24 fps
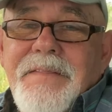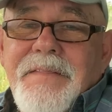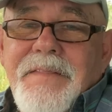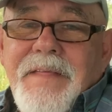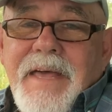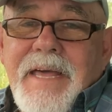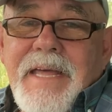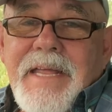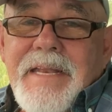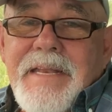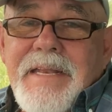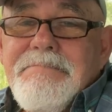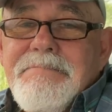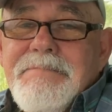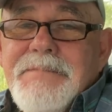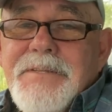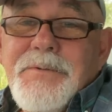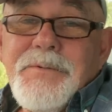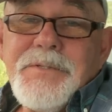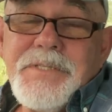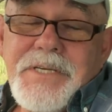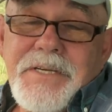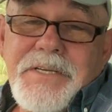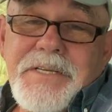than the
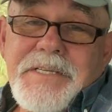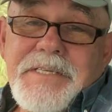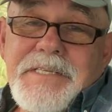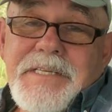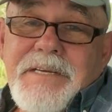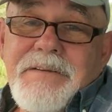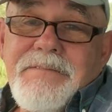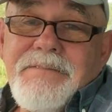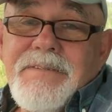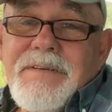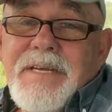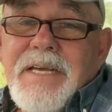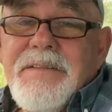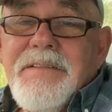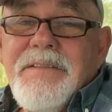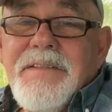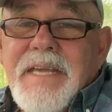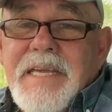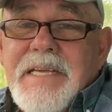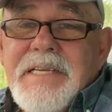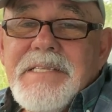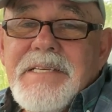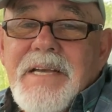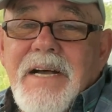alternative, and
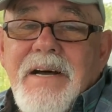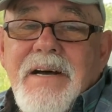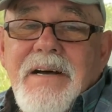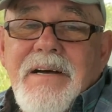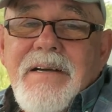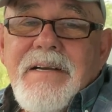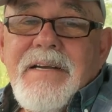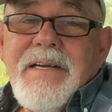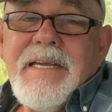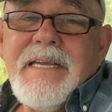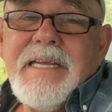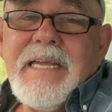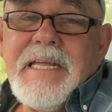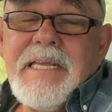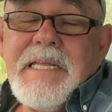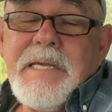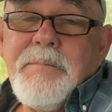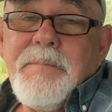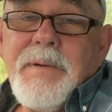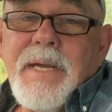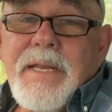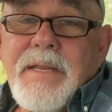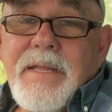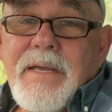things are
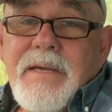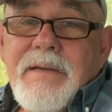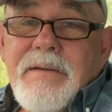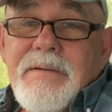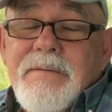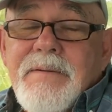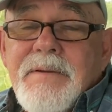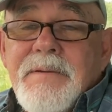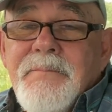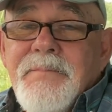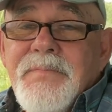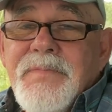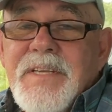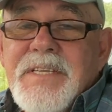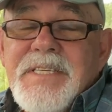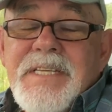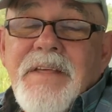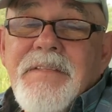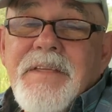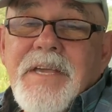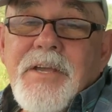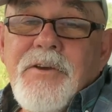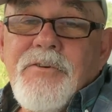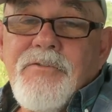getting better. There's
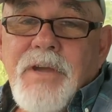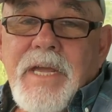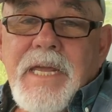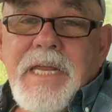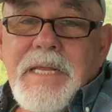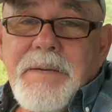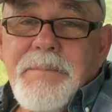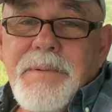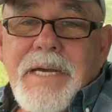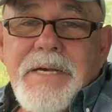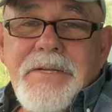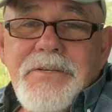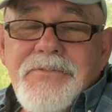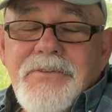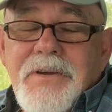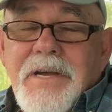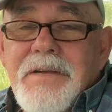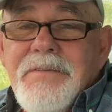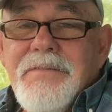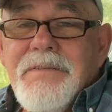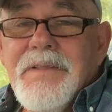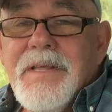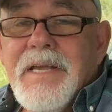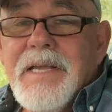nothing green about
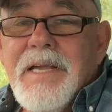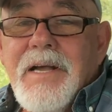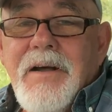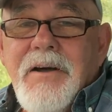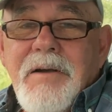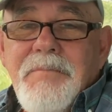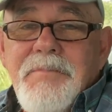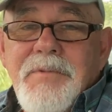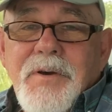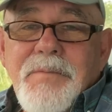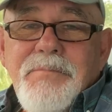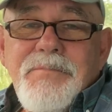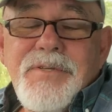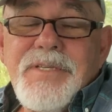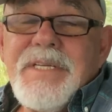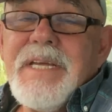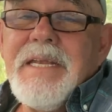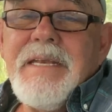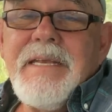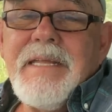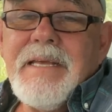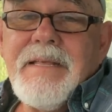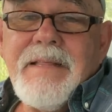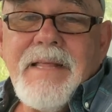driving the car, I'm not
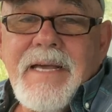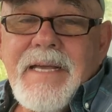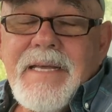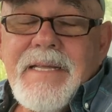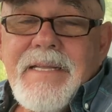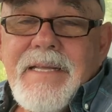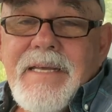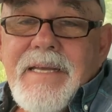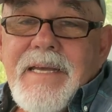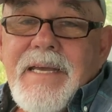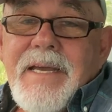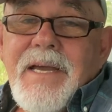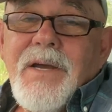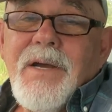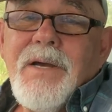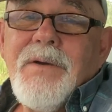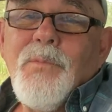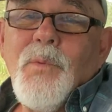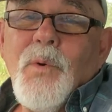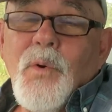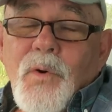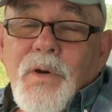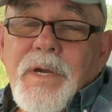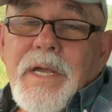pretending that.
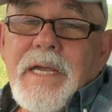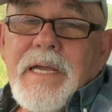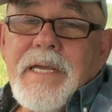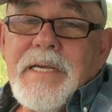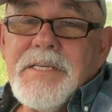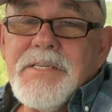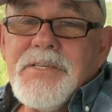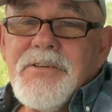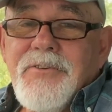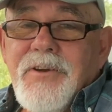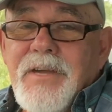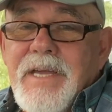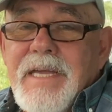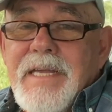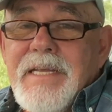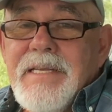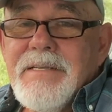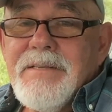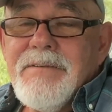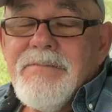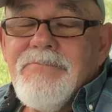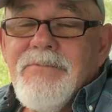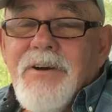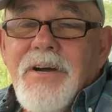Walking is green,
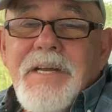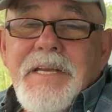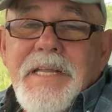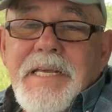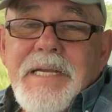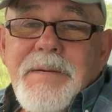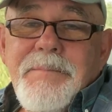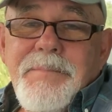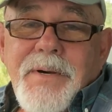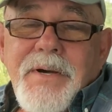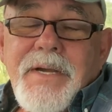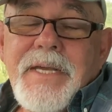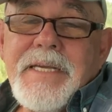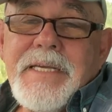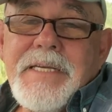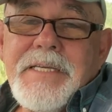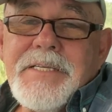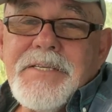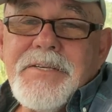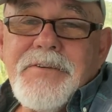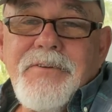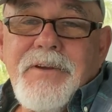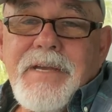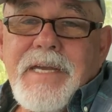riding a bike
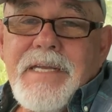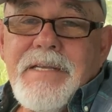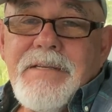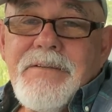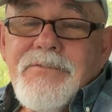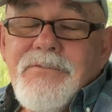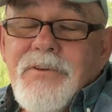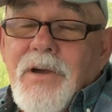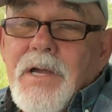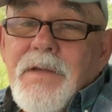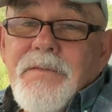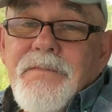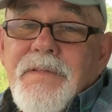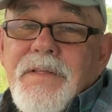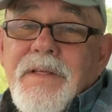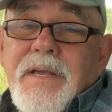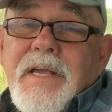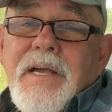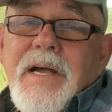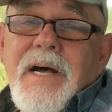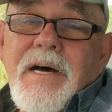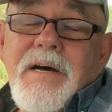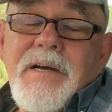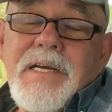is green, driving the
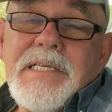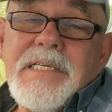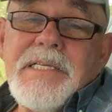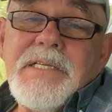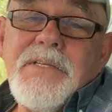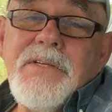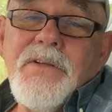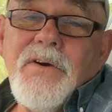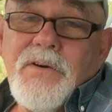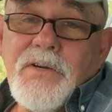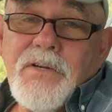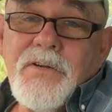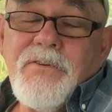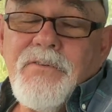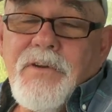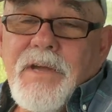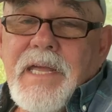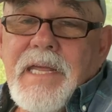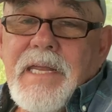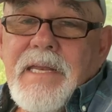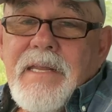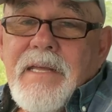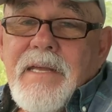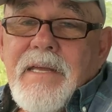car is not
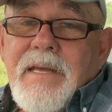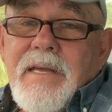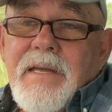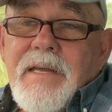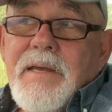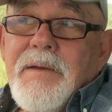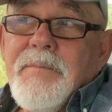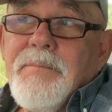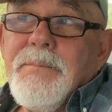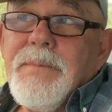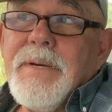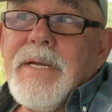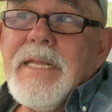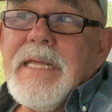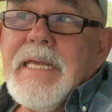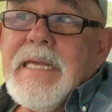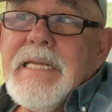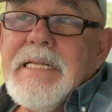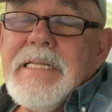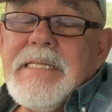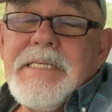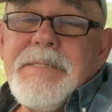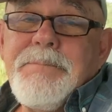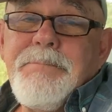green, but
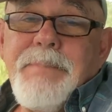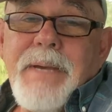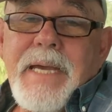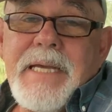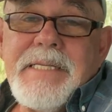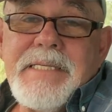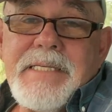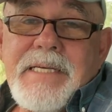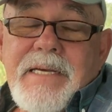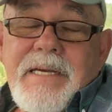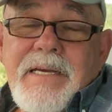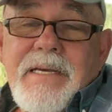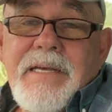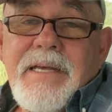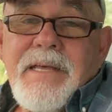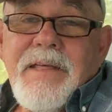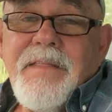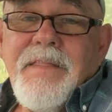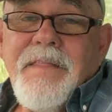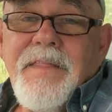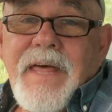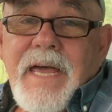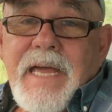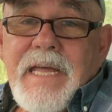it's better
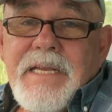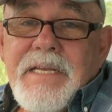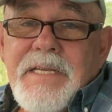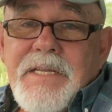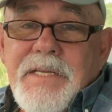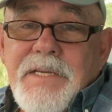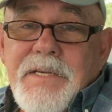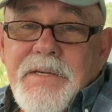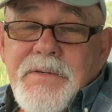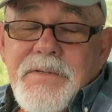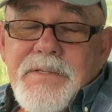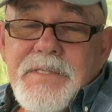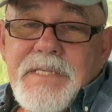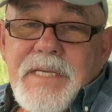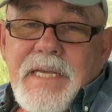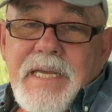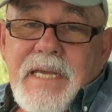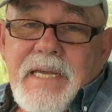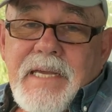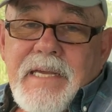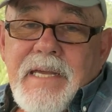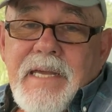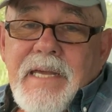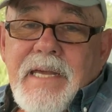than
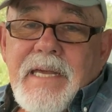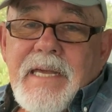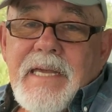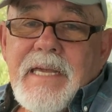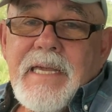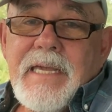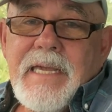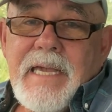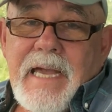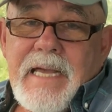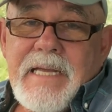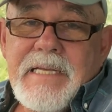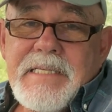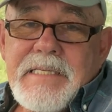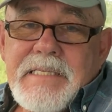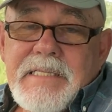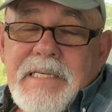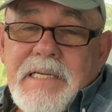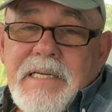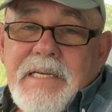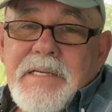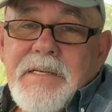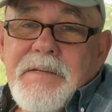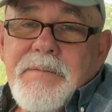using
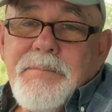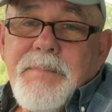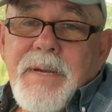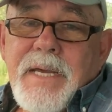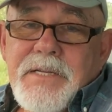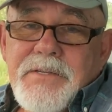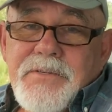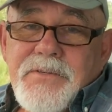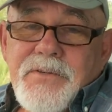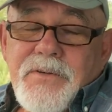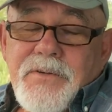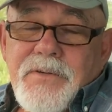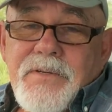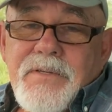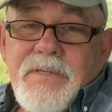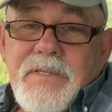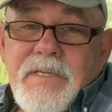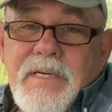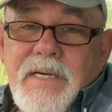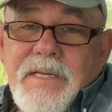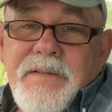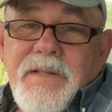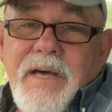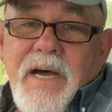gas and petrol
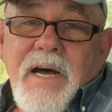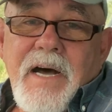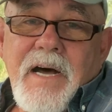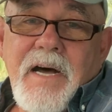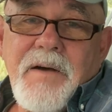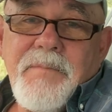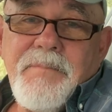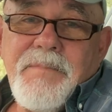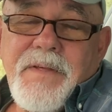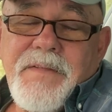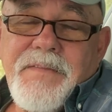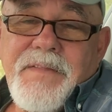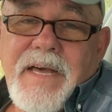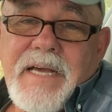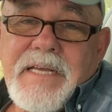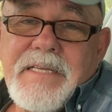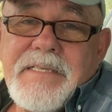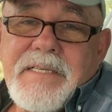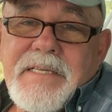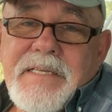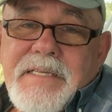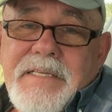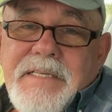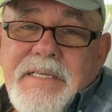and the harm that
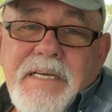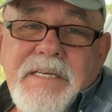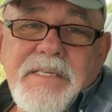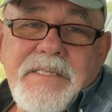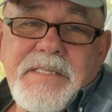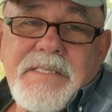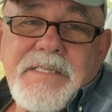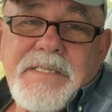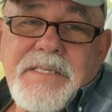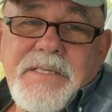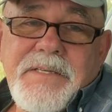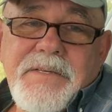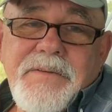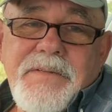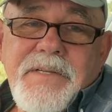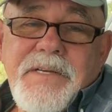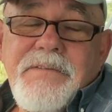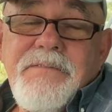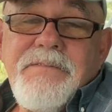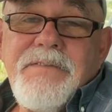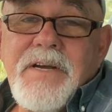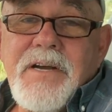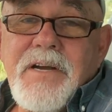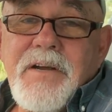that does to the
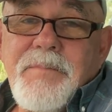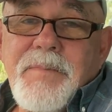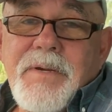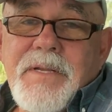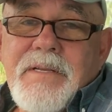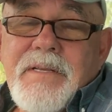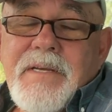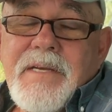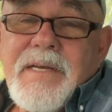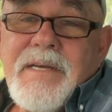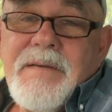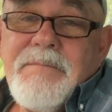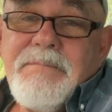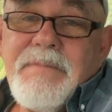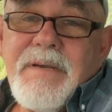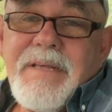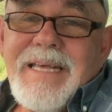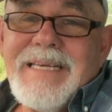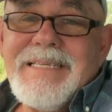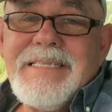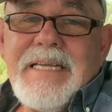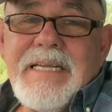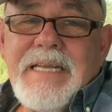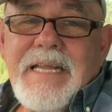environment, but
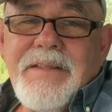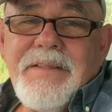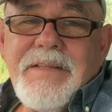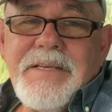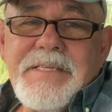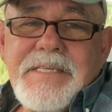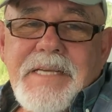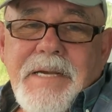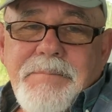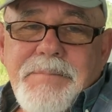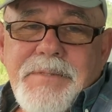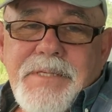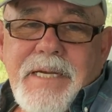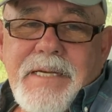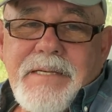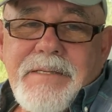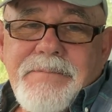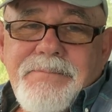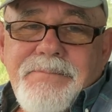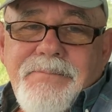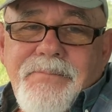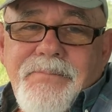that's another subject.